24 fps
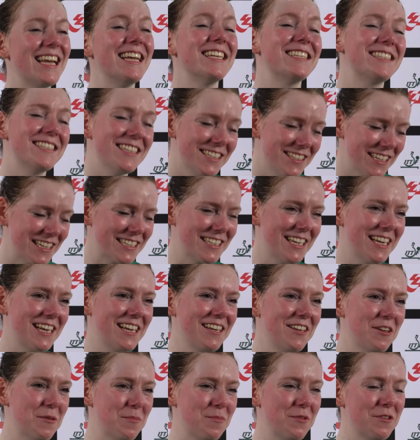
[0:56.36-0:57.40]
It's
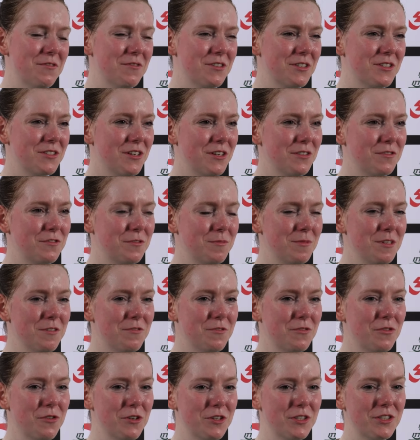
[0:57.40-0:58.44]
exactly a perfect start for me.
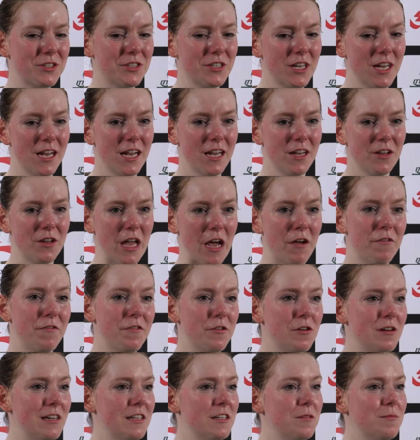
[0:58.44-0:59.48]
Of course, I
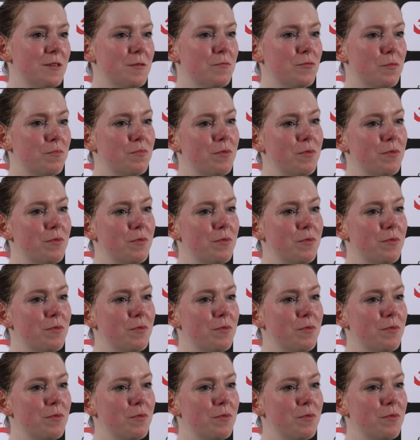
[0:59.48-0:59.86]
feel a little bit more